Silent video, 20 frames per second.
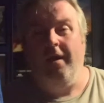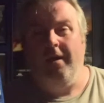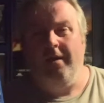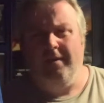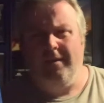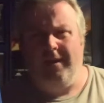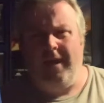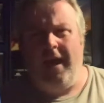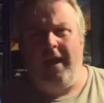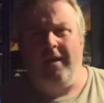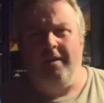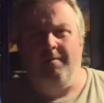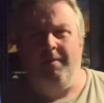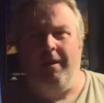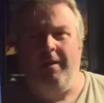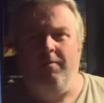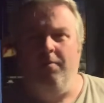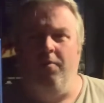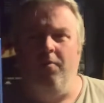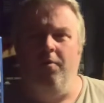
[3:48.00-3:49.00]
scares
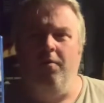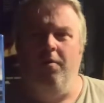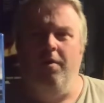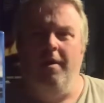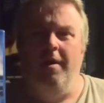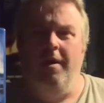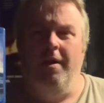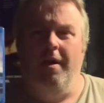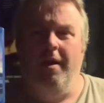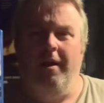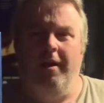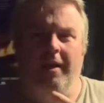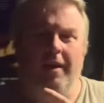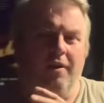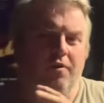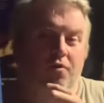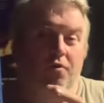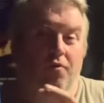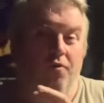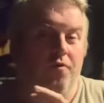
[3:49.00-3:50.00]
people, and he
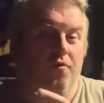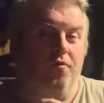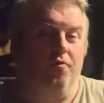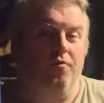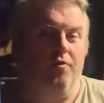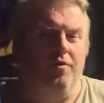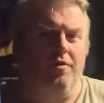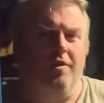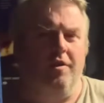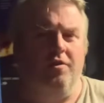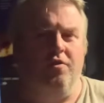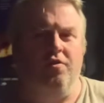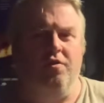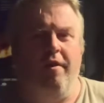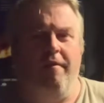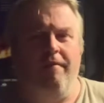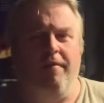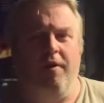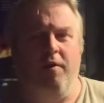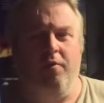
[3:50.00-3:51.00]
sort of decides to try
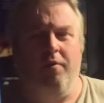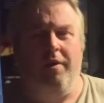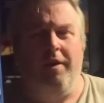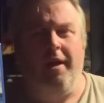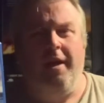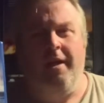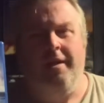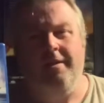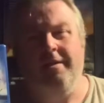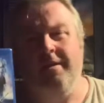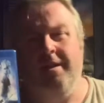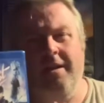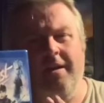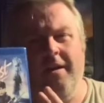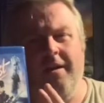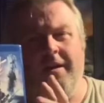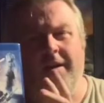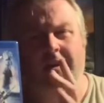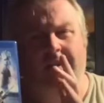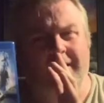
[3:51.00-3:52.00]
and find out what it is.
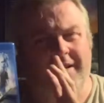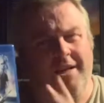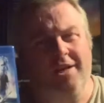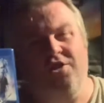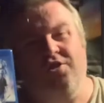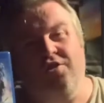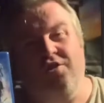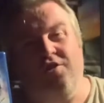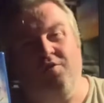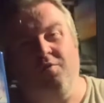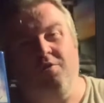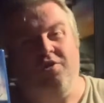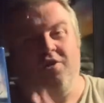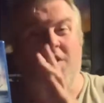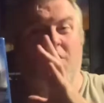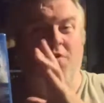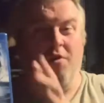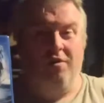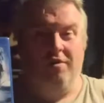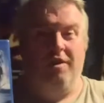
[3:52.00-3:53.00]
In case you choose to watch it, I
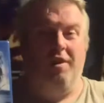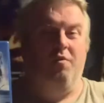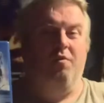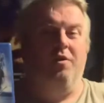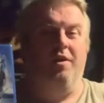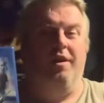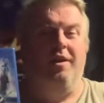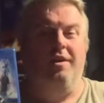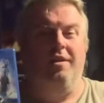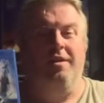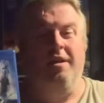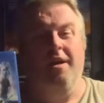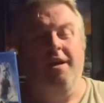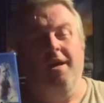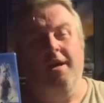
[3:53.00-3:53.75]
won't tell you what it is,